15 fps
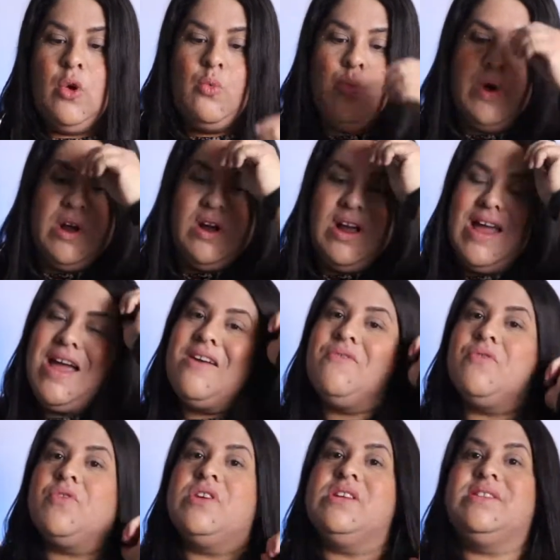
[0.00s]
where
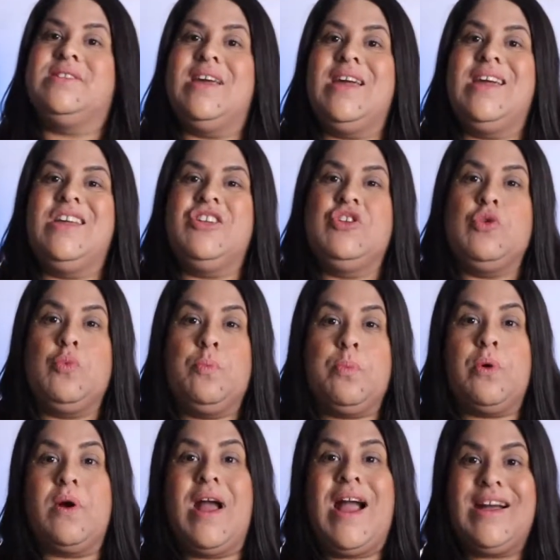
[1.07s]
every day you
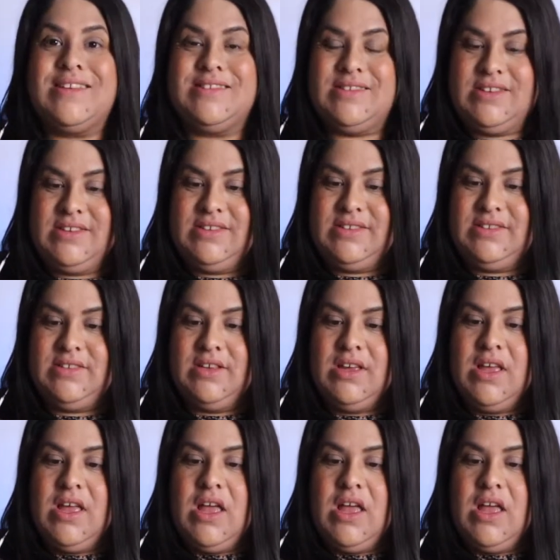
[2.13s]
practice,